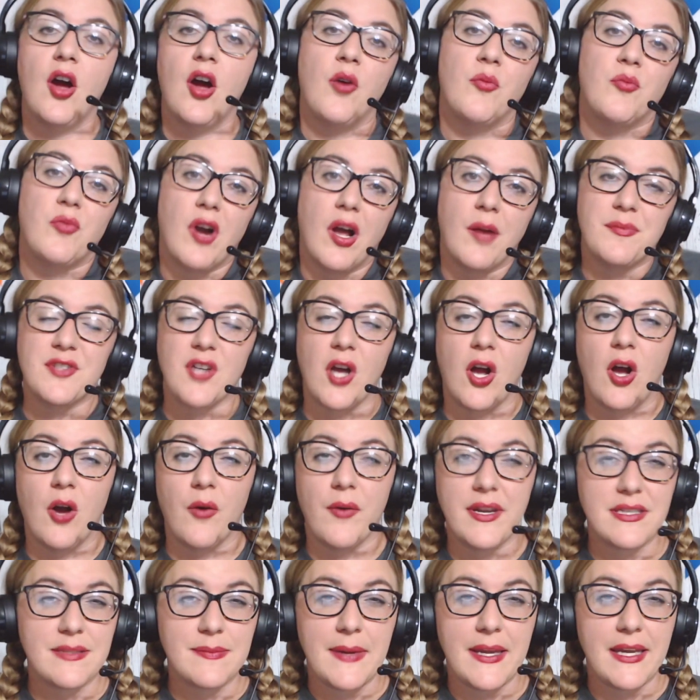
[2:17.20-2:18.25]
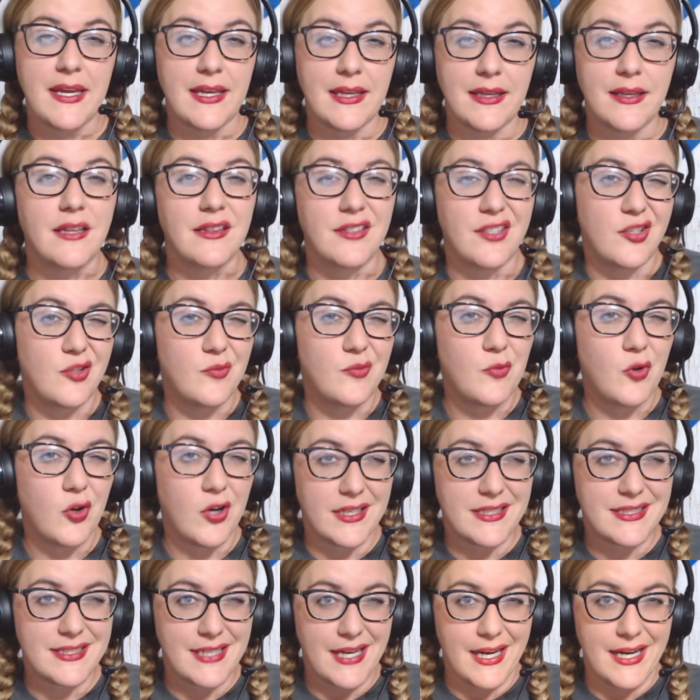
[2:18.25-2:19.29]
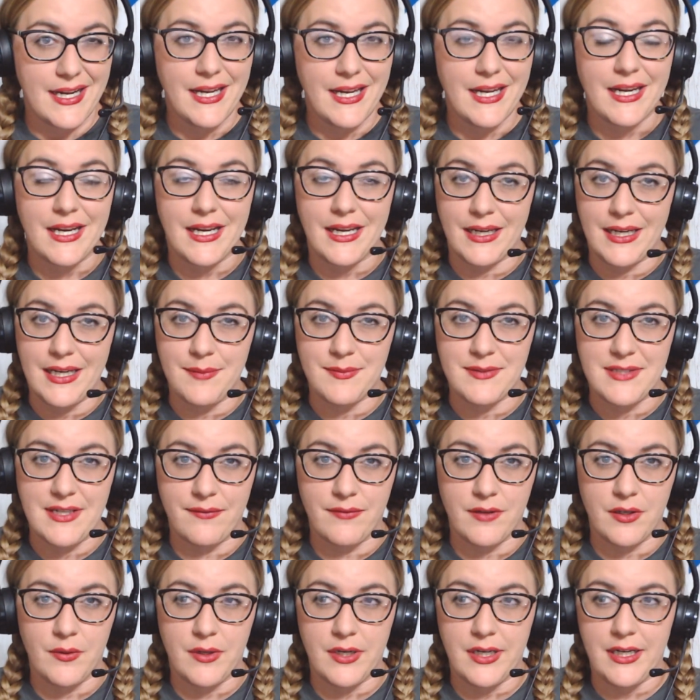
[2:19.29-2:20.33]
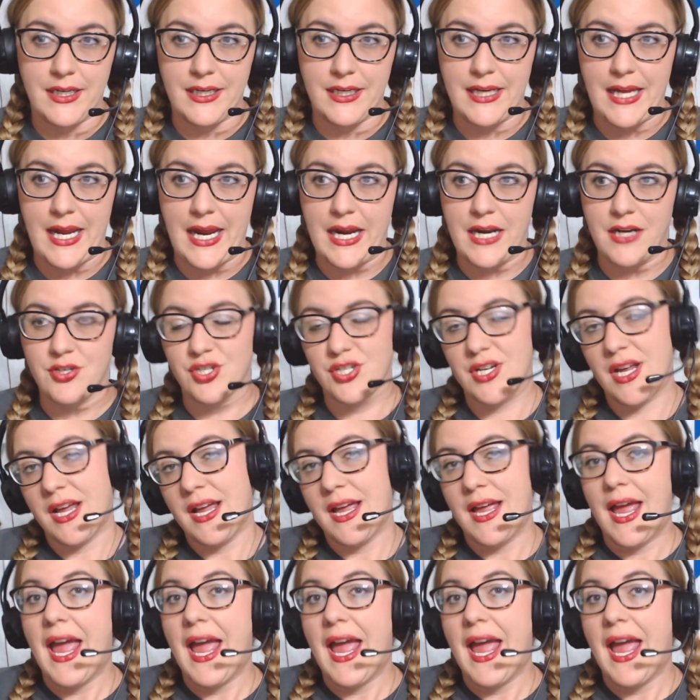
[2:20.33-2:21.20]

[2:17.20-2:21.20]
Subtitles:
Props always make it a little more exciting and it keeps everyone engaged.